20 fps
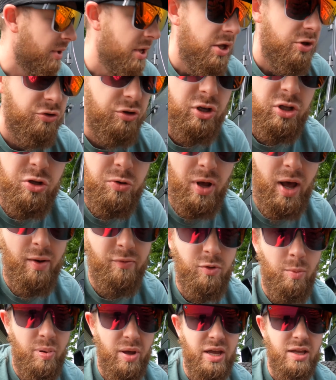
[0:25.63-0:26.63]
So you do
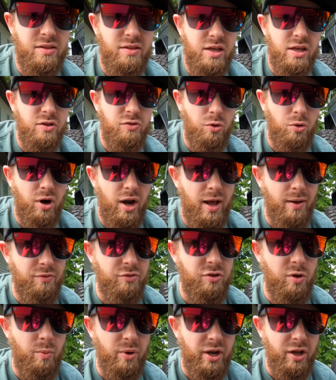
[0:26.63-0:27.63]
have to paint these or
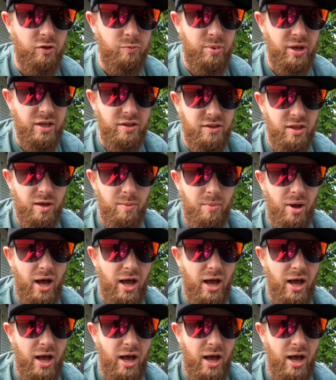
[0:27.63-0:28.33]
have someone else paint them.